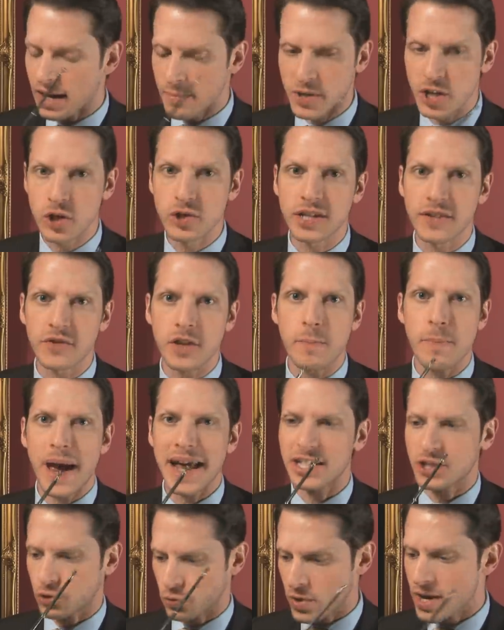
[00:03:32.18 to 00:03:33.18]
I've been using for the
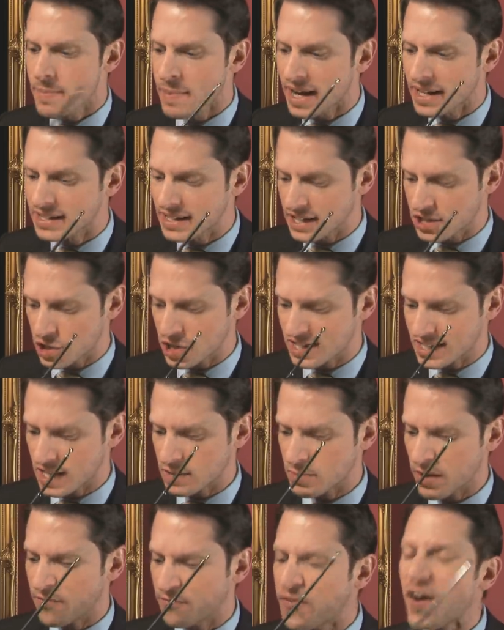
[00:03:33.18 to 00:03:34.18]
past 3 months that just
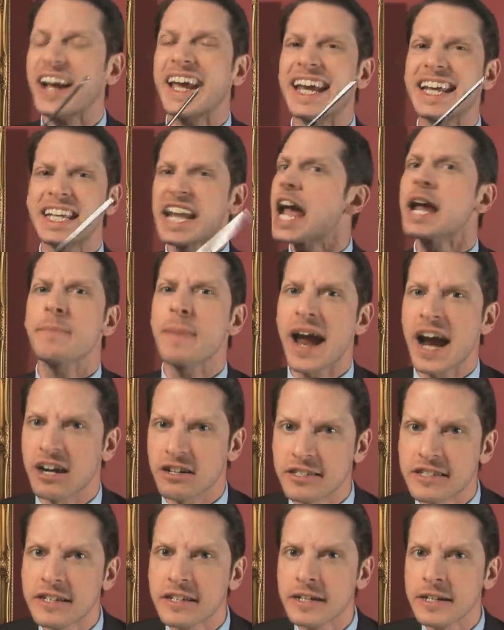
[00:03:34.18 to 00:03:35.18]
gives me fucking
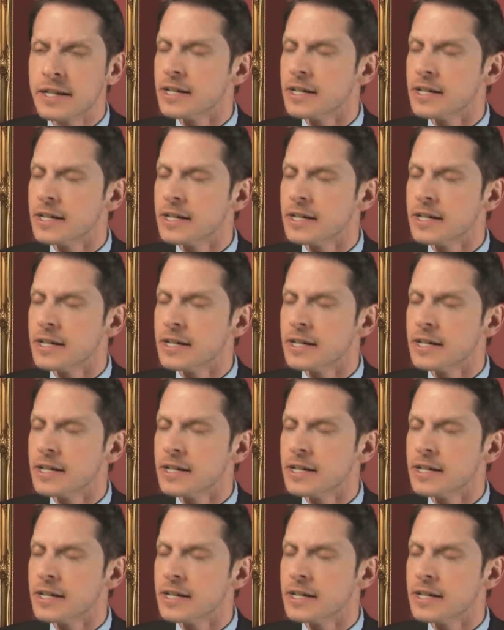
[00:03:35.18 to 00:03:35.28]
nightmares!